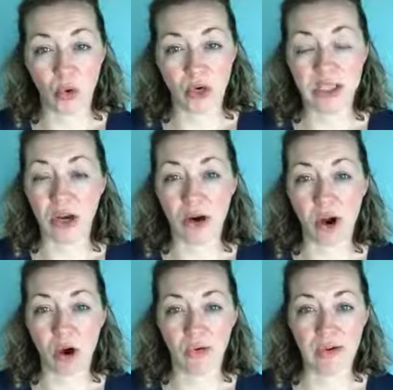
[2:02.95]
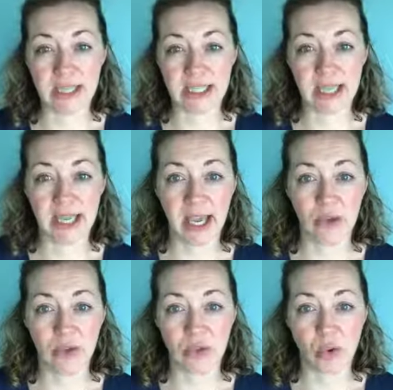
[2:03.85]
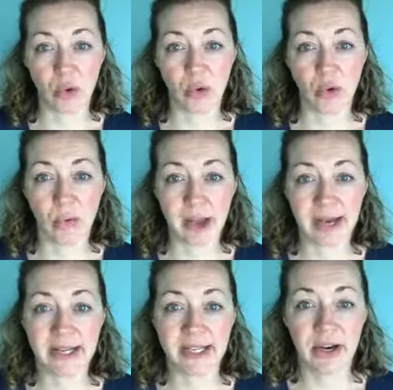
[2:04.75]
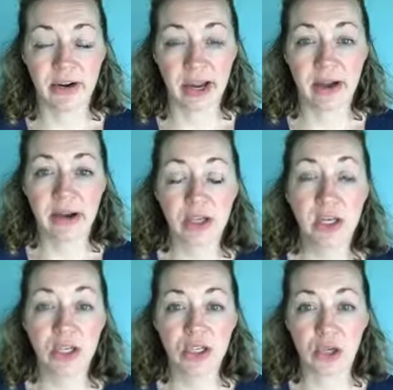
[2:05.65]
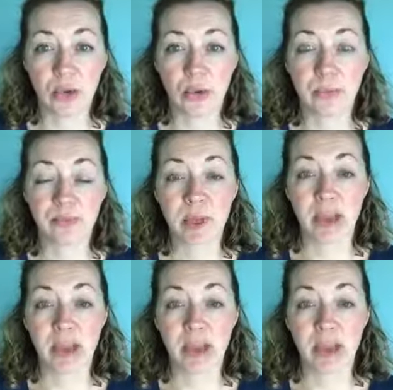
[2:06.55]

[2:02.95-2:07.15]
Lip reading: water obviously kills all bacteria. So